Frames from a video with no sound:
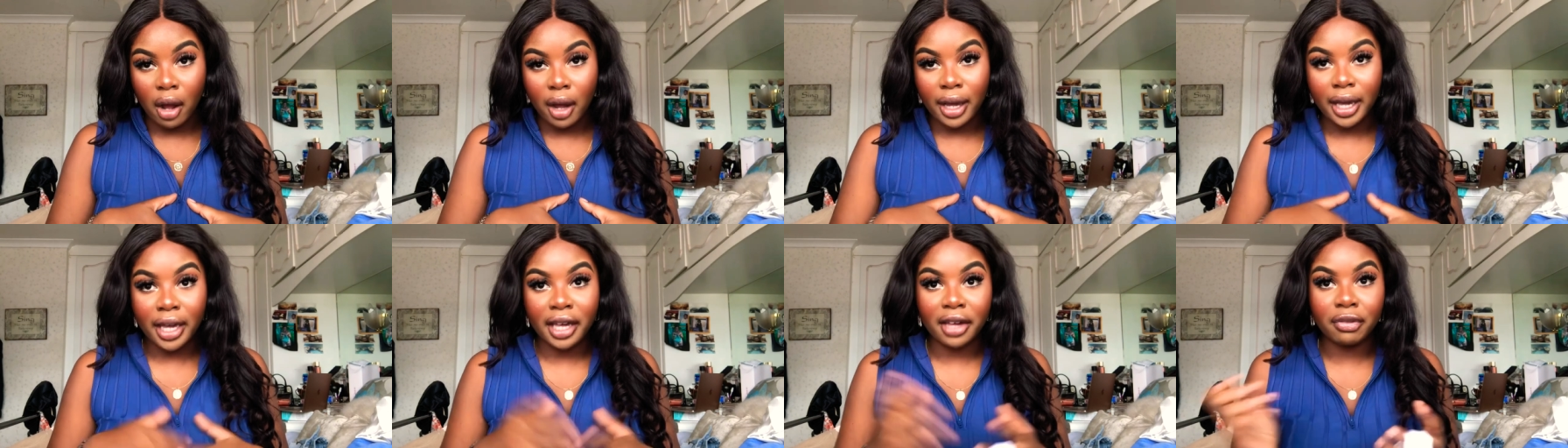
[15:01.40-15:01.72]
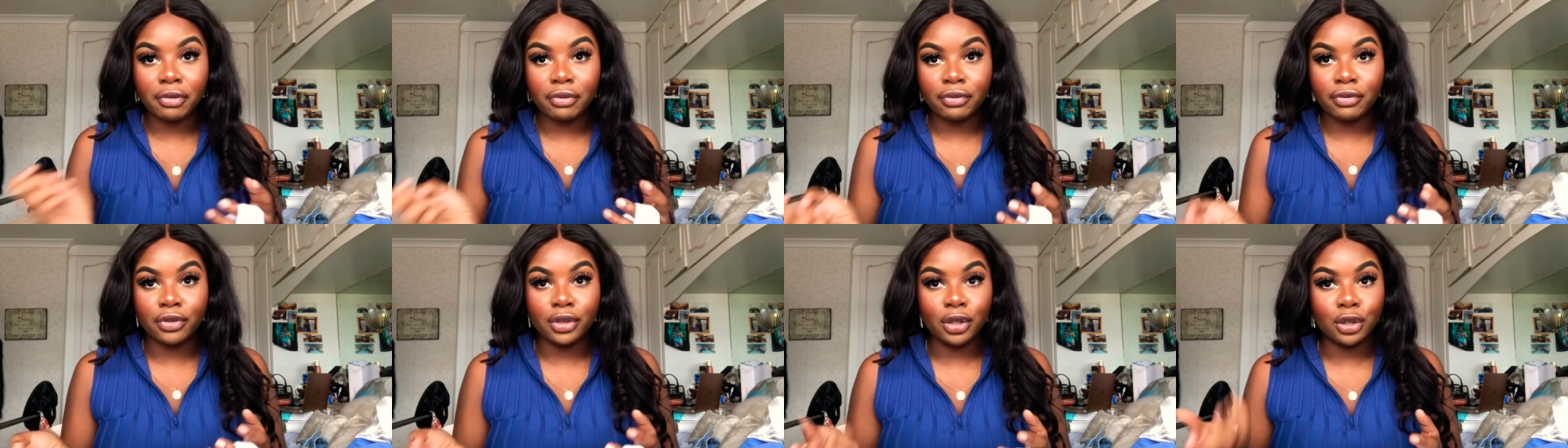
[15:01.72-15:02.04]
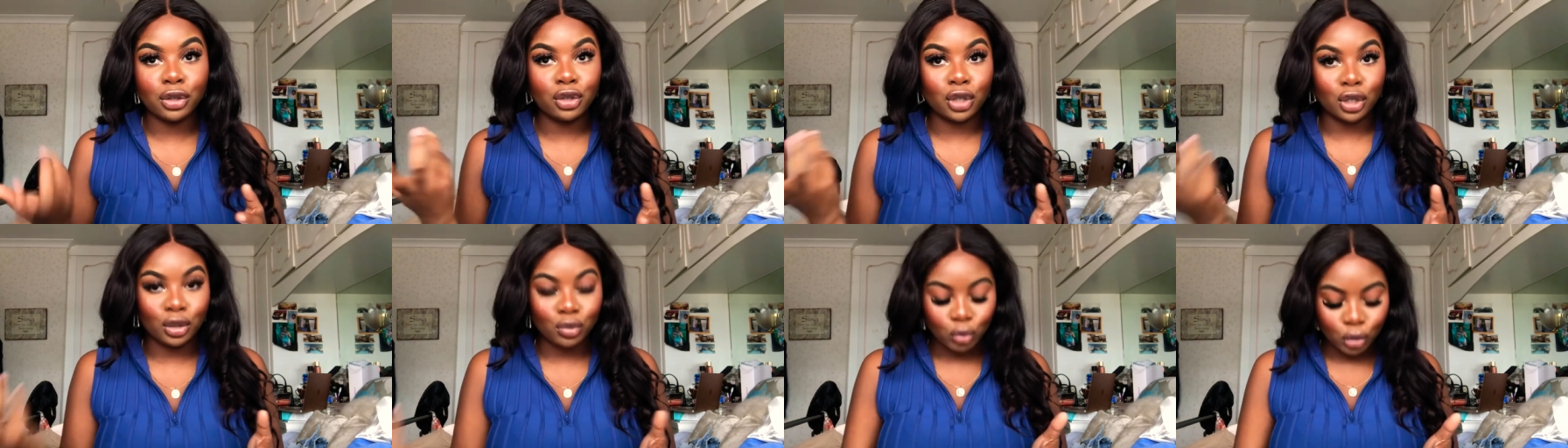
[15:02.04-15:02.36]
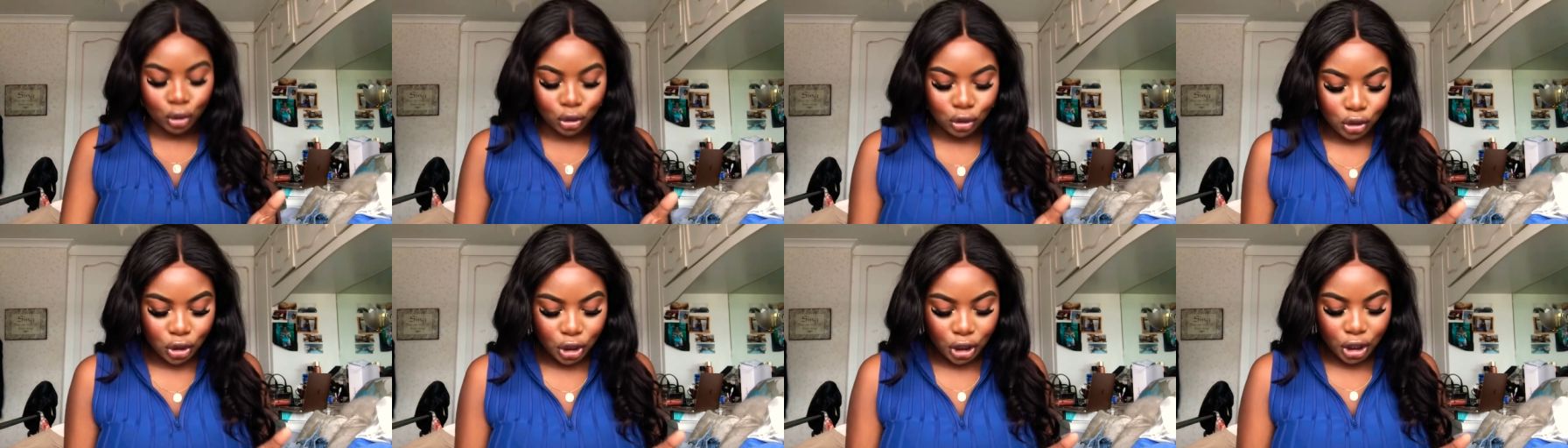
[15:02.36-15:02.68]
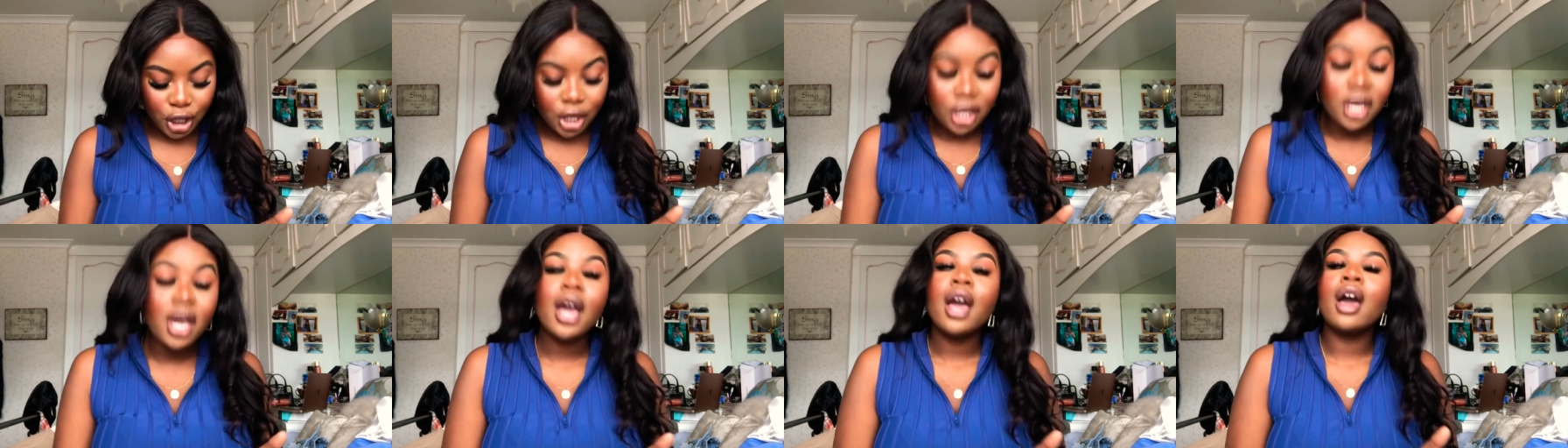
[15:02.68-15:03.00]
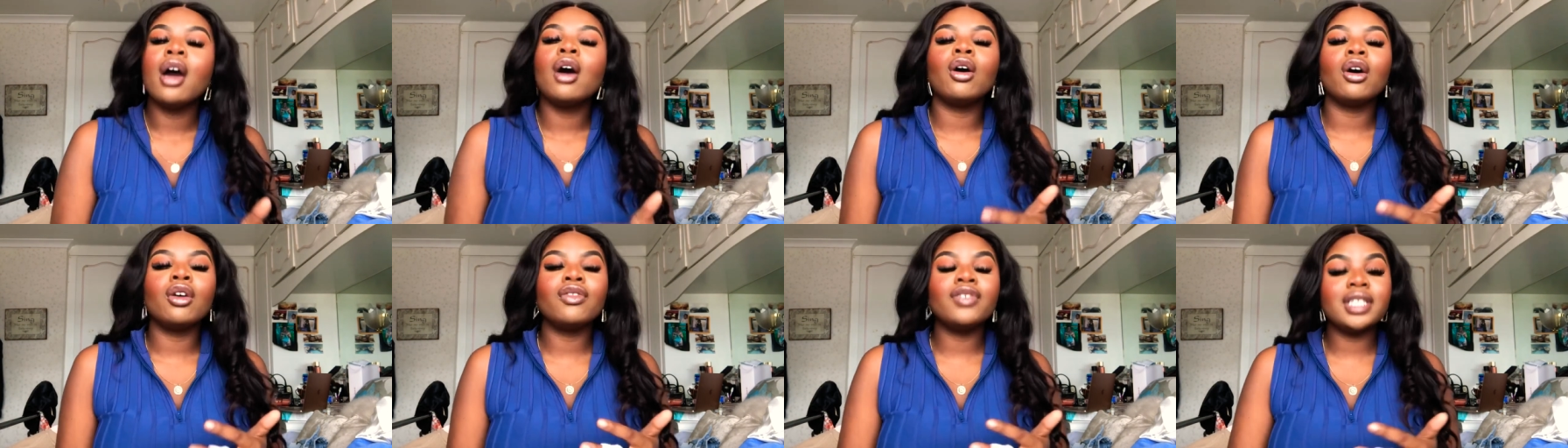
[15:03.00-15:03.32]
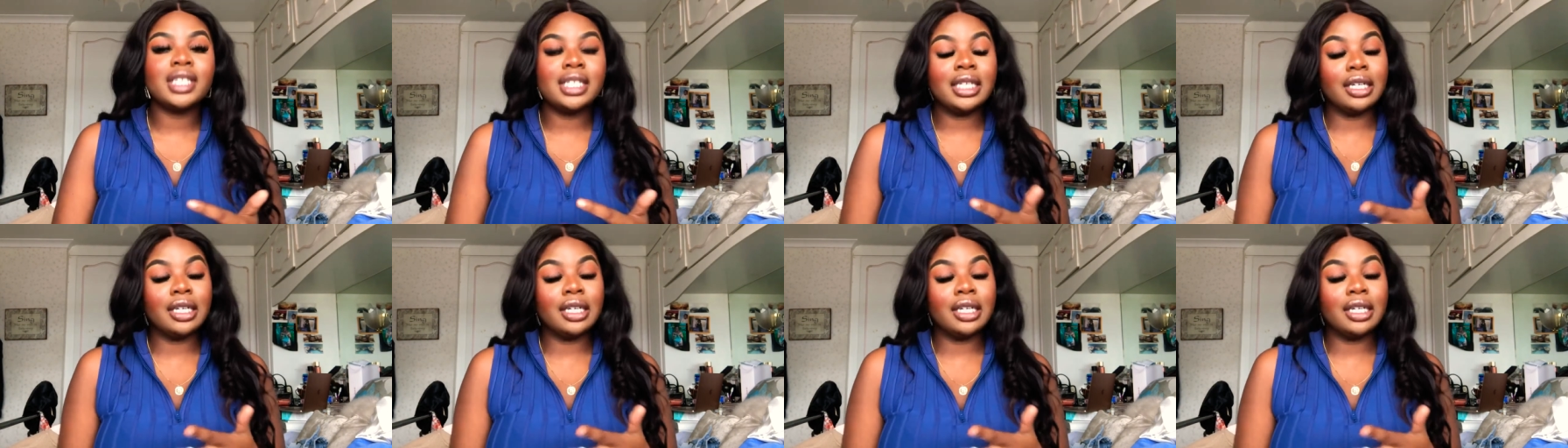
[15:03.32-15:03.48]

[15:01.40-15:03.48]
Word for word: if you don't want to. Obviously,